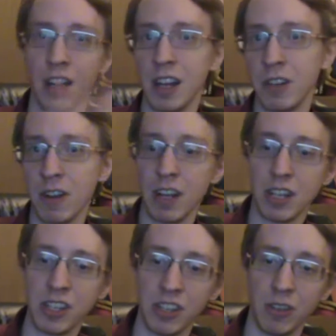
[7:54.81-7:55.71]
I
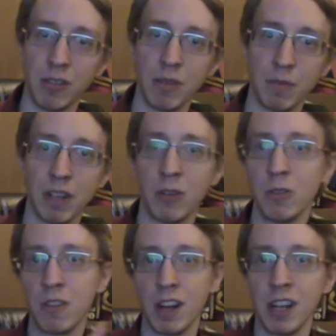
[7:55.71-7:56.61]
created you. But
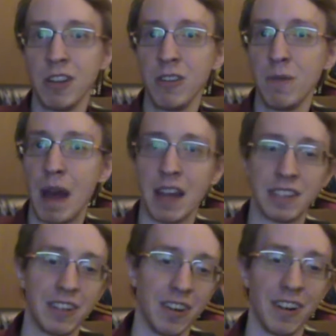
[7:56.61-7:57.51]
who created you,
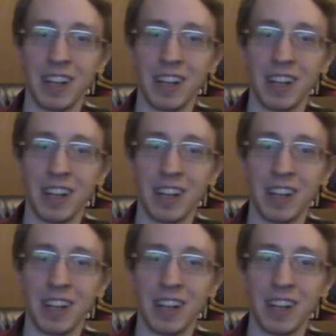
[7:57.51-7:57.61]
master?